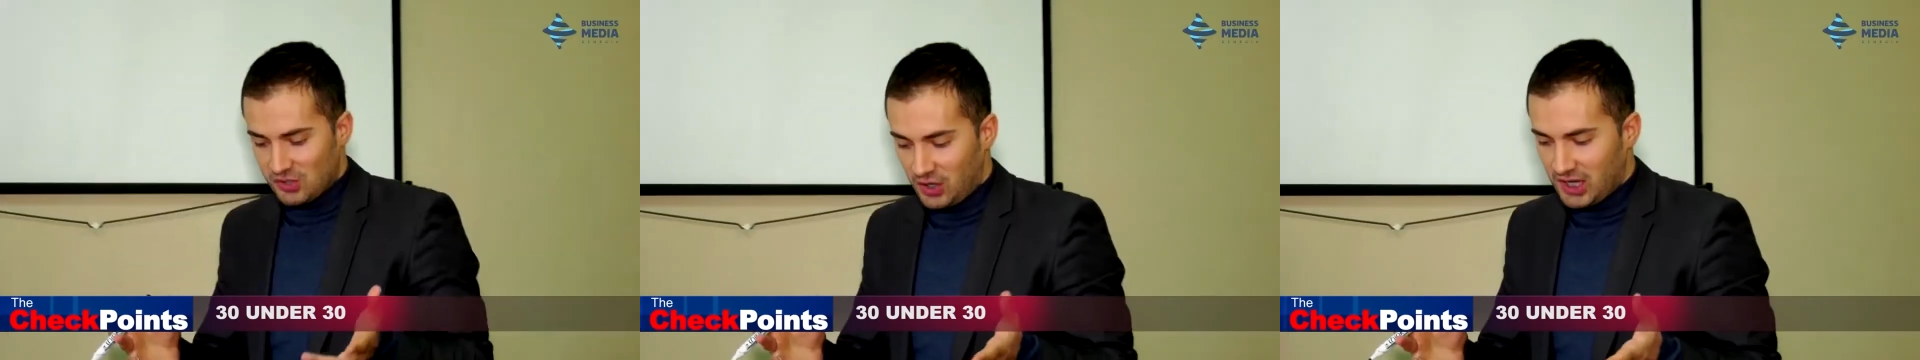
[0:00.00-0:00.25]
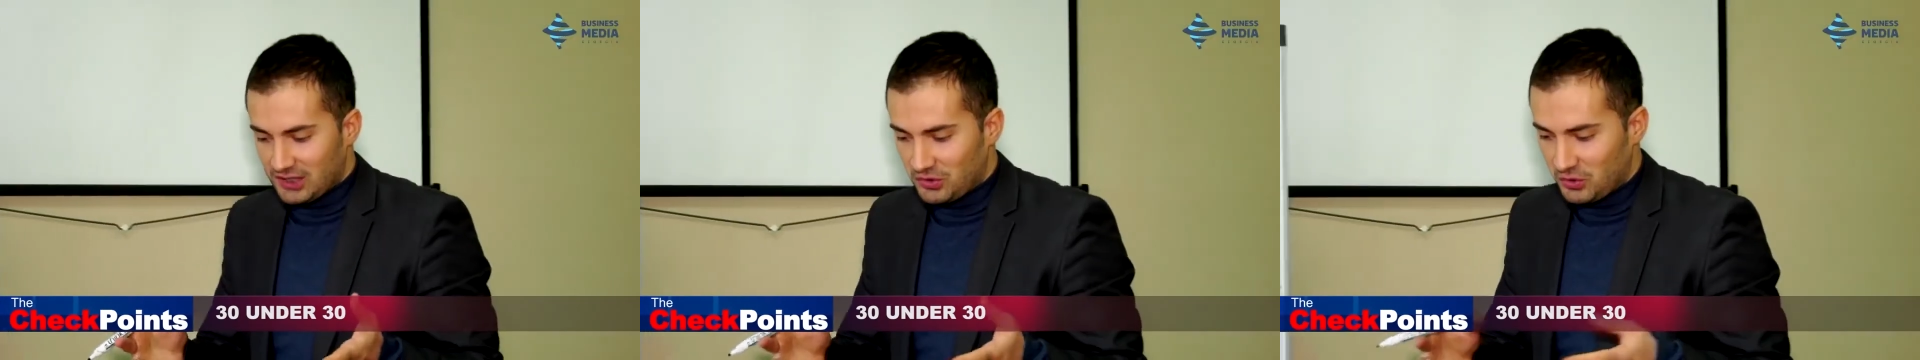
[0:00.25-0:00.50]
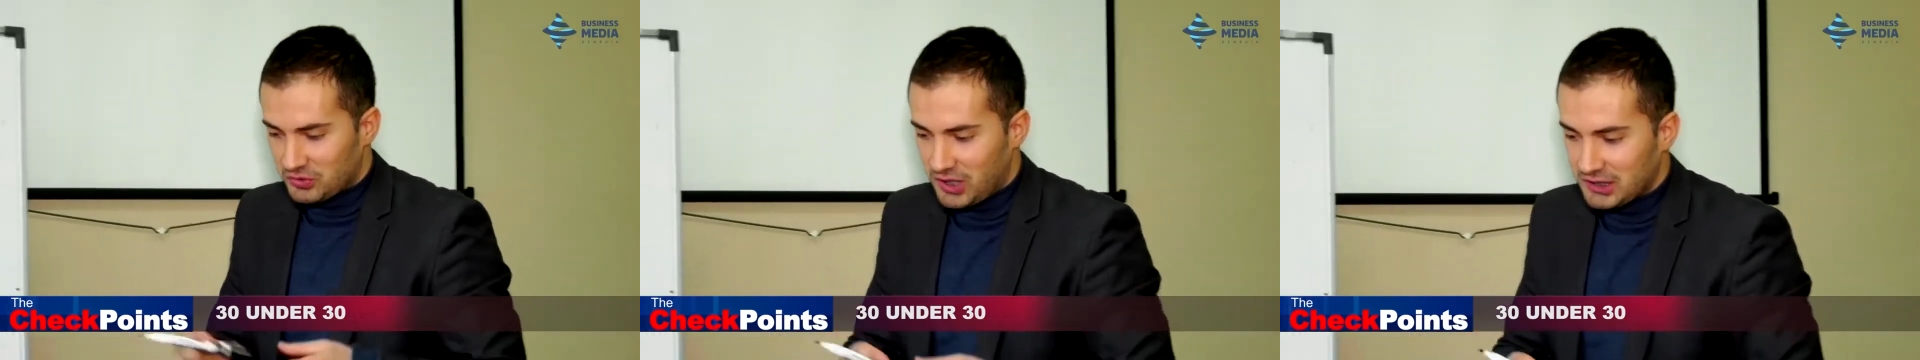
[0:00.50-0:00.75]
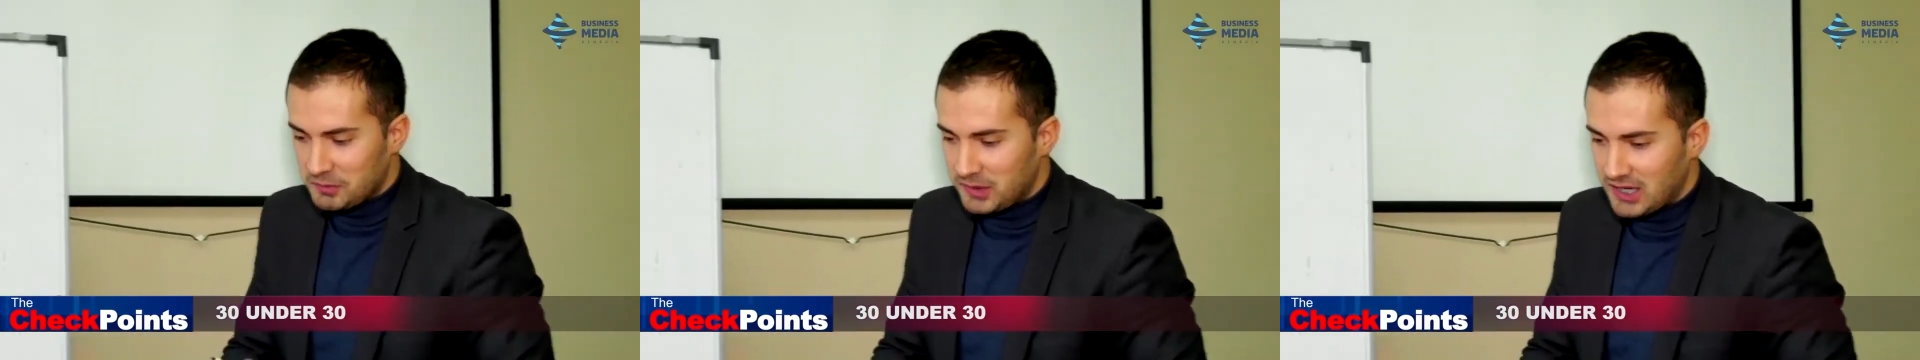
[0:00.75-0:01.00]
the education
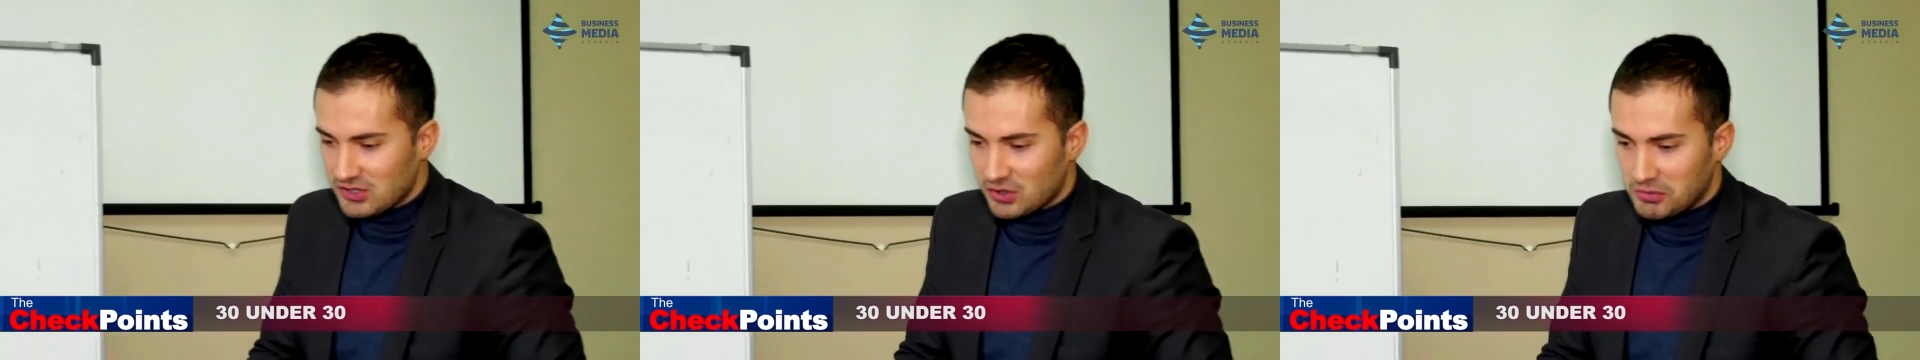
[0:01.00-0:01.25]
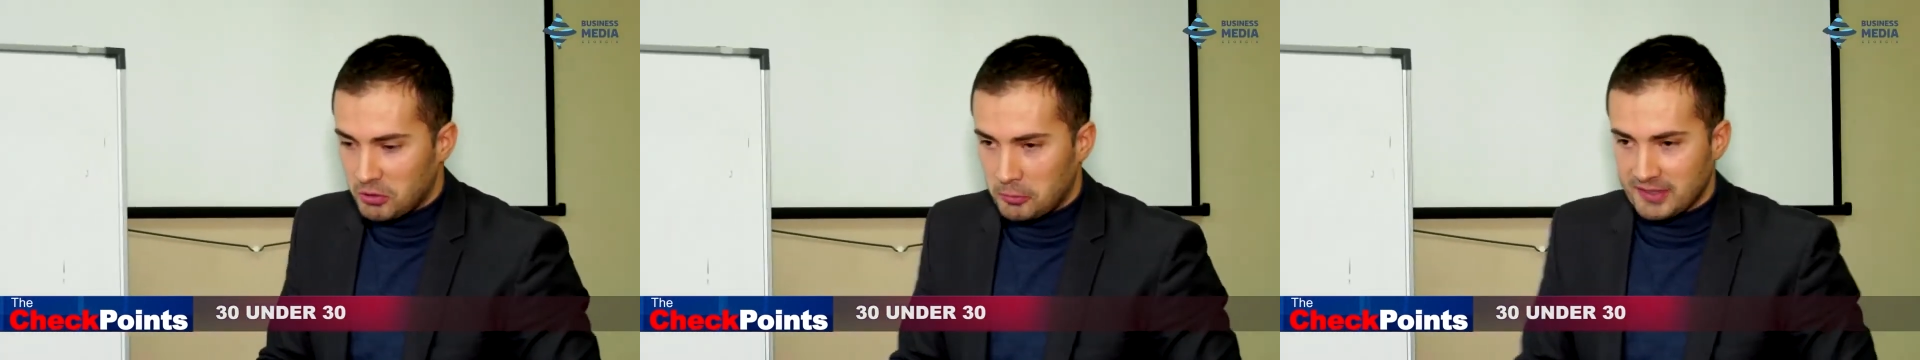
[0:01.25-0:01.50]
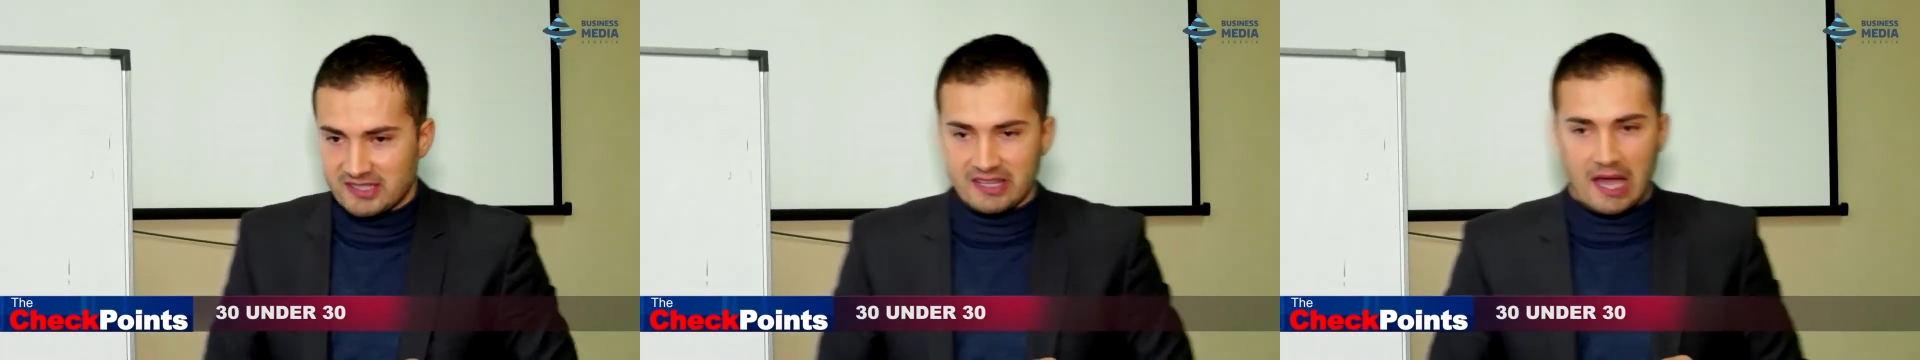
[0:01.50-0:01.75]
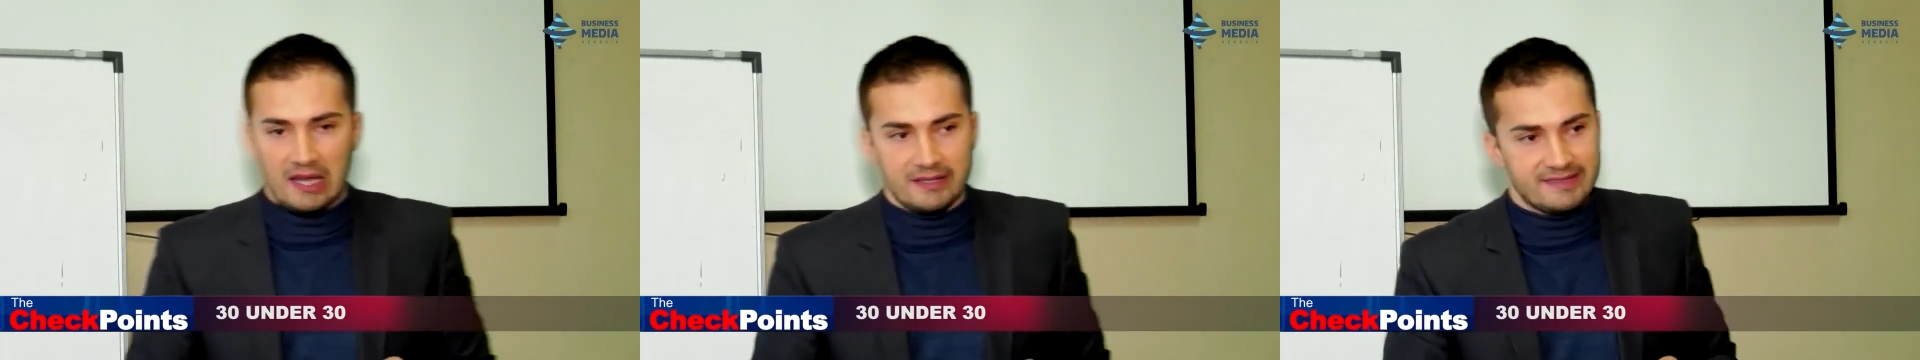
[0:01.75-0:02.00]
system in general,